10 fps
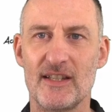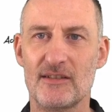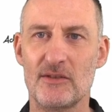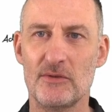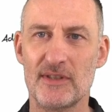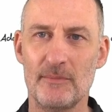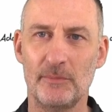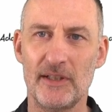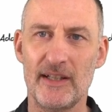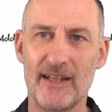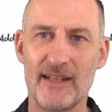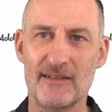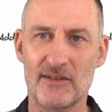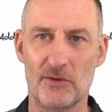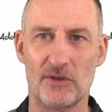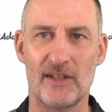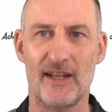is to simply insert